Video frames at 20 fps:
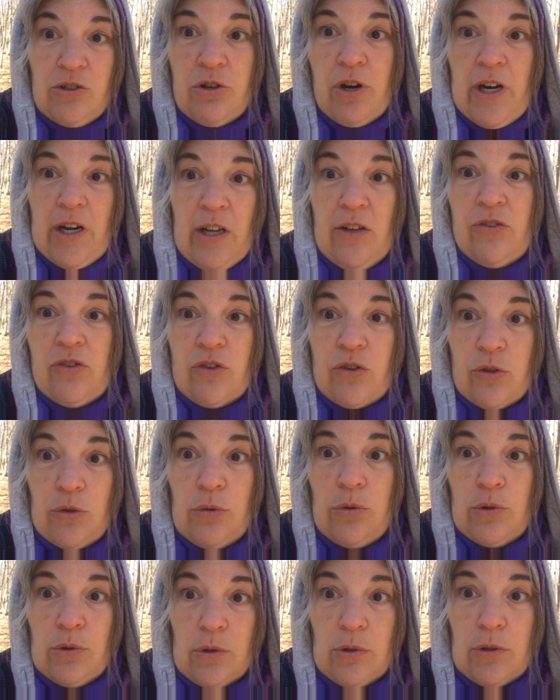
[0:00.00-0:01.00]
training
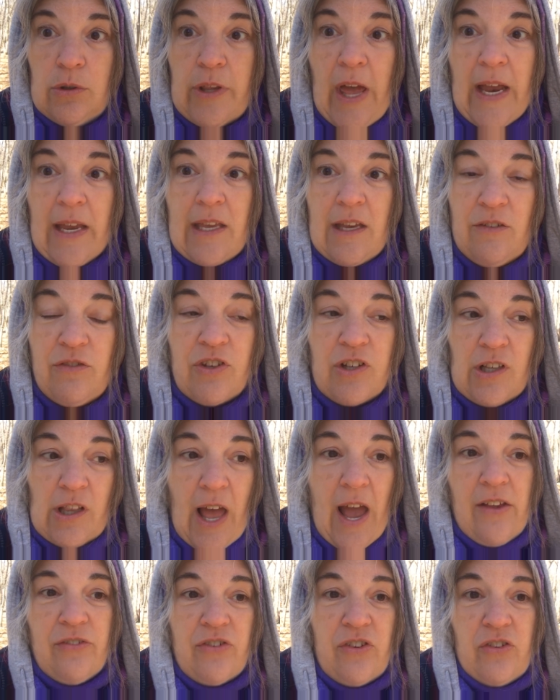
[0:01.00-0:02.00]
school that gives
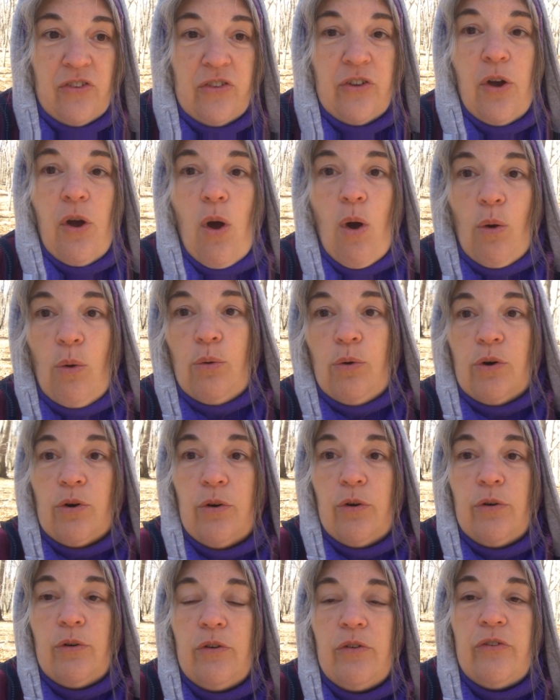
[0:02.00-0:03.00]
classes to
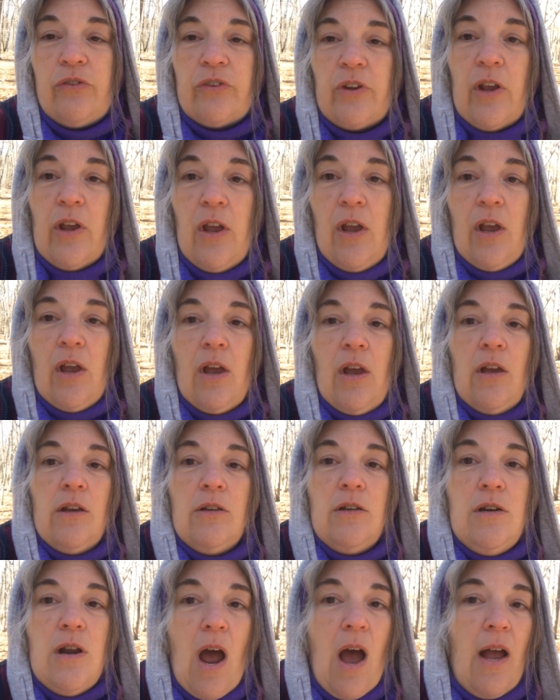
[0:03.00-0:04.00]
owners,
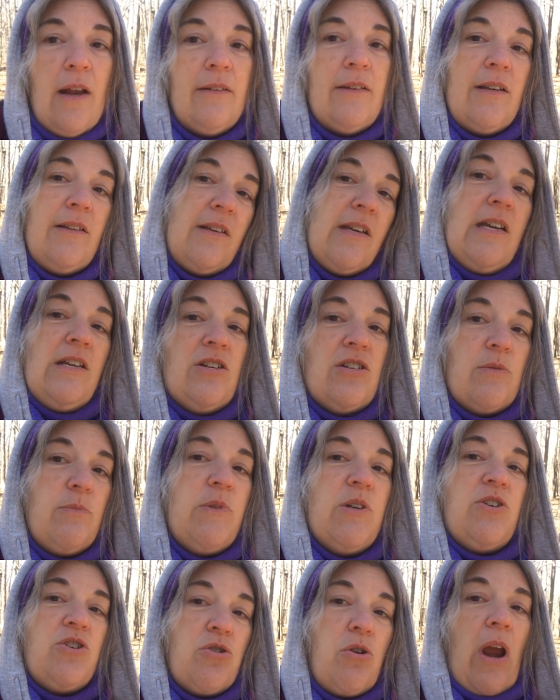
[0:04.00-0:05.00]
not to teach them
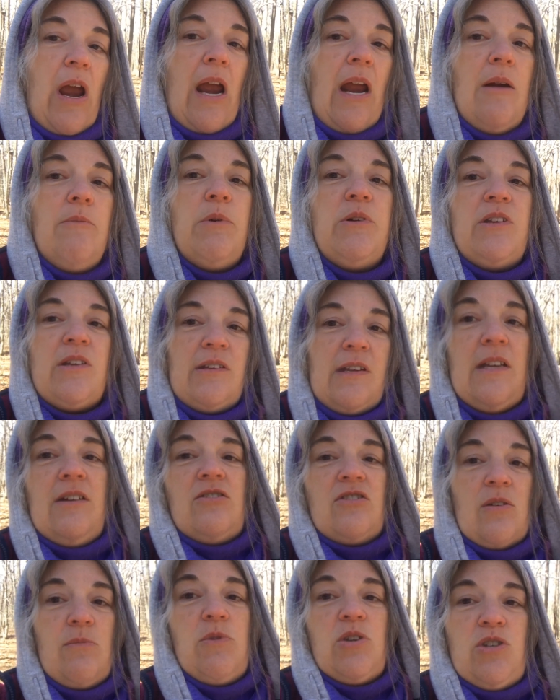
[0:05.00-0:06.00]
to train, but to
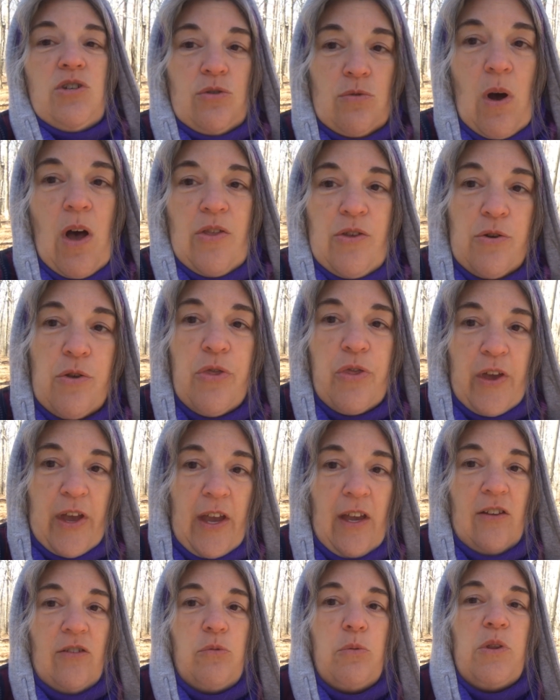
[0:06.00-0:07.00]
teach them to do other
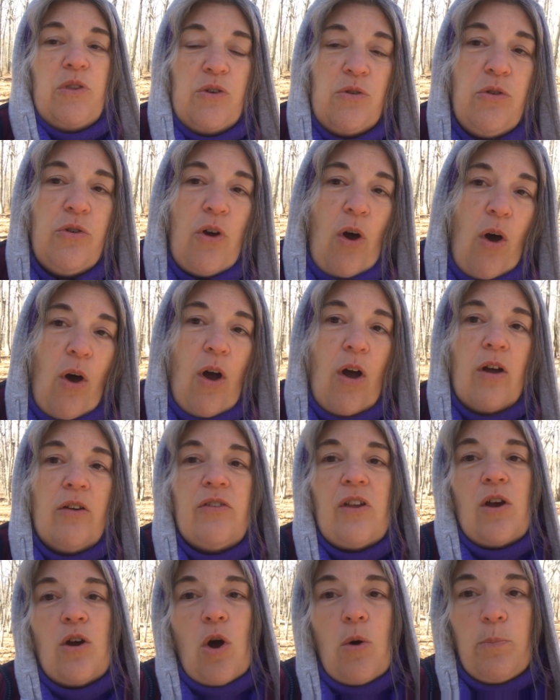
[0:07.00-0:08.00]
things with their
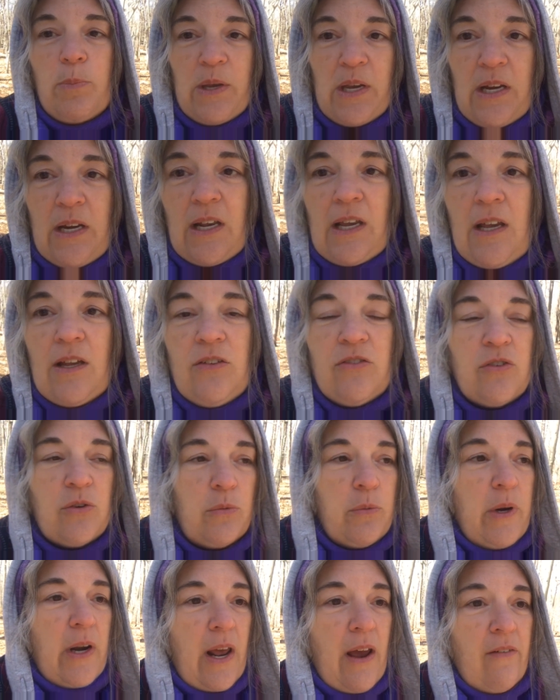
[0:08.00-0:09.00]
dogs, like obedience or
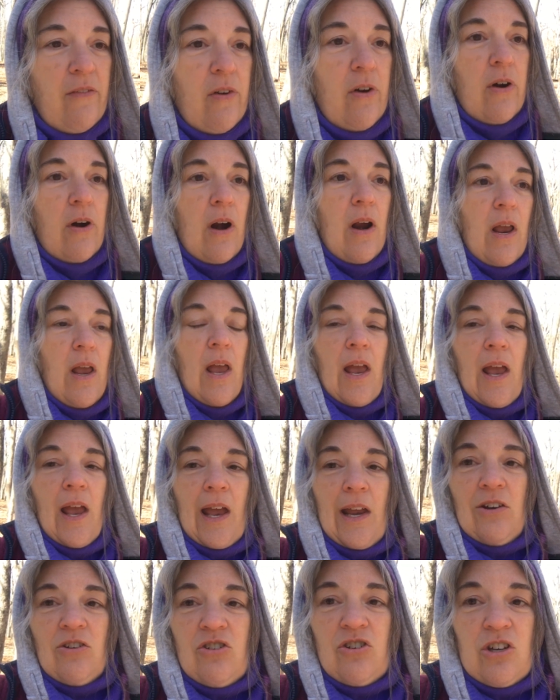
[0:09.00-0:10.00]
whatever.
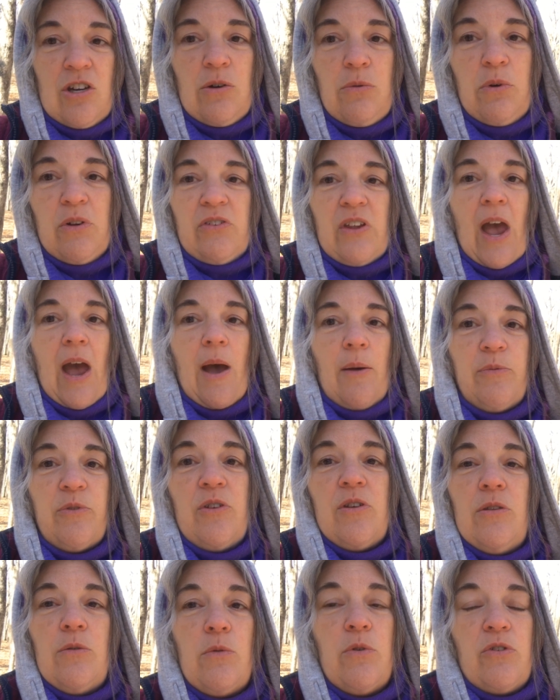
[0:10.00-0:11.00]
And she was
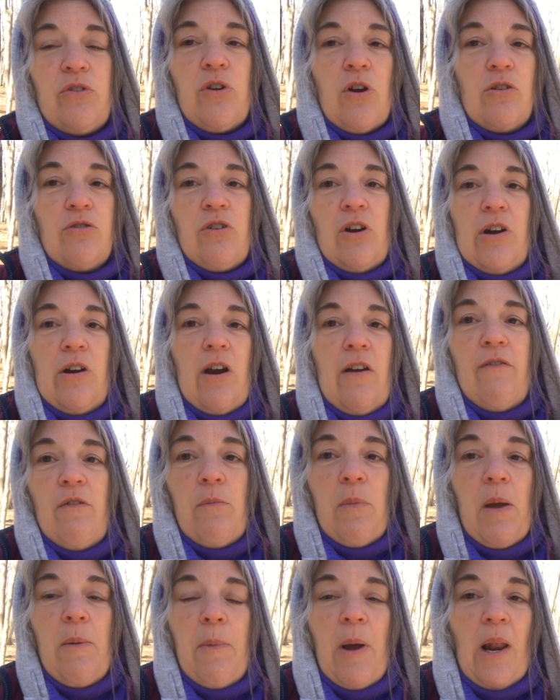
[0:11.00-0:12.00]
absolutely the worst dog trainer I ever
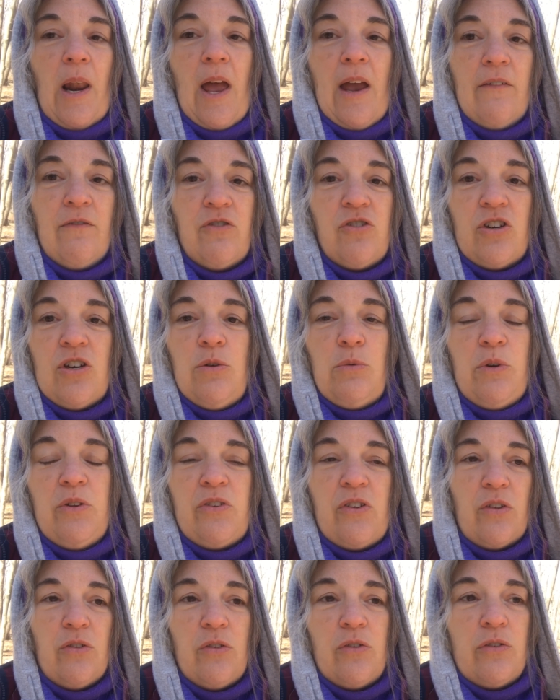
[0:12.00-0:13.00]
met in my life. She
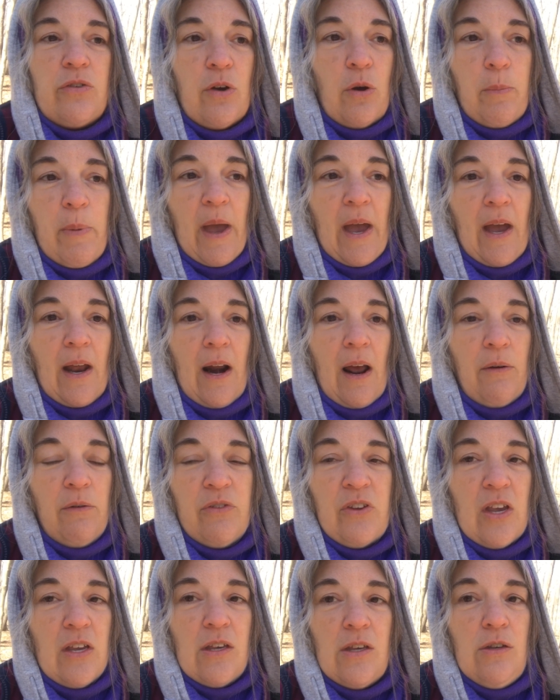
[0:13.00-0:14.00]
was so bad. I
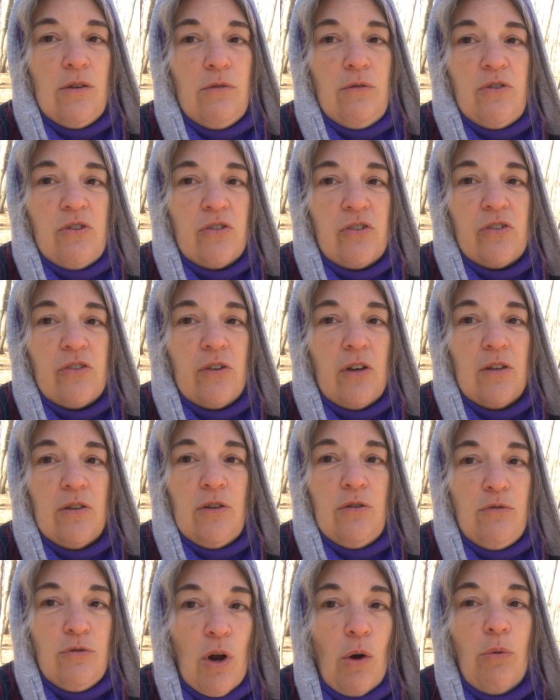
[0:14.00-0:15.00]
was like, you
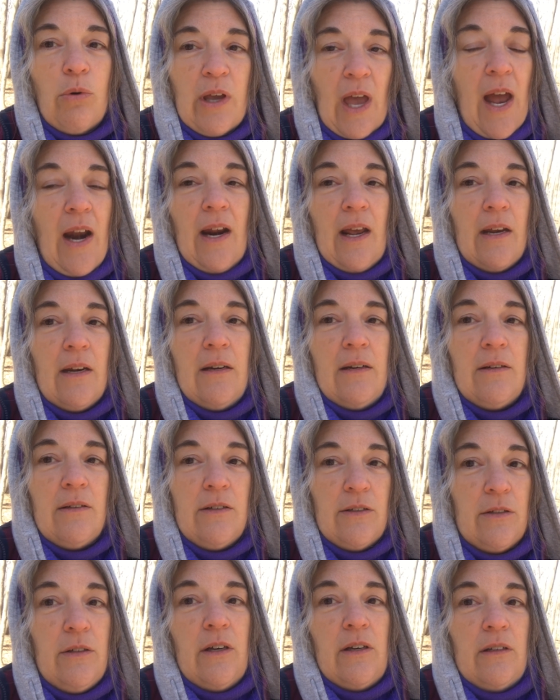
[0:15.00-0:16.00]
don't get it,
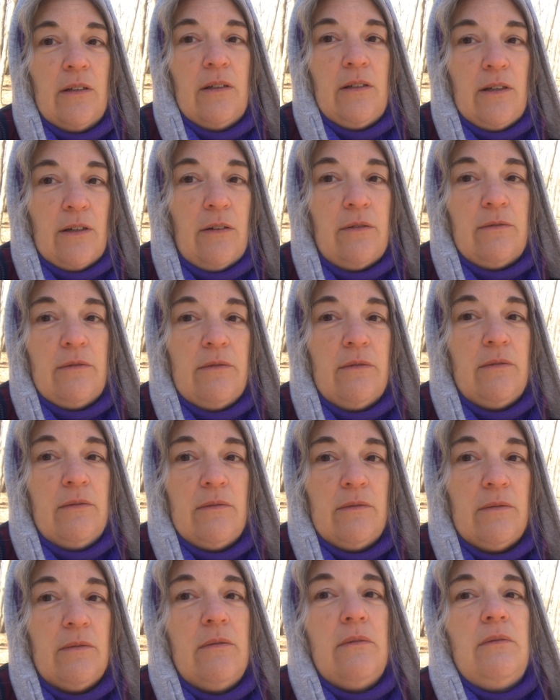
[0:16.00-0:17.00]
do you? You don't
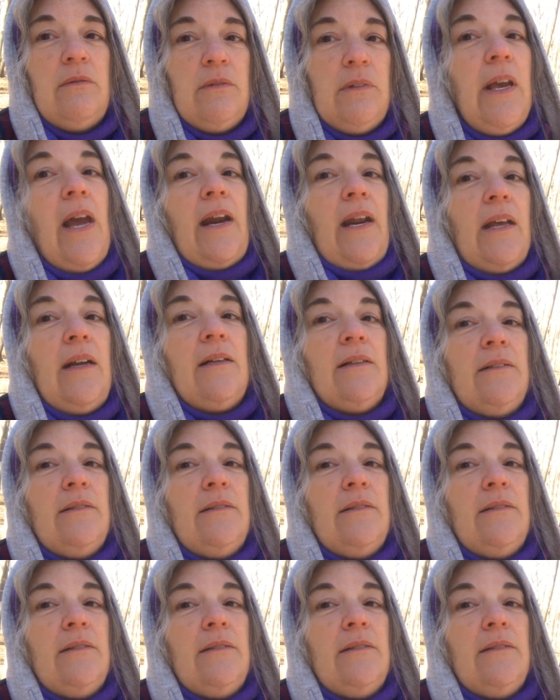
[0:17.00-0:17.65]
get it.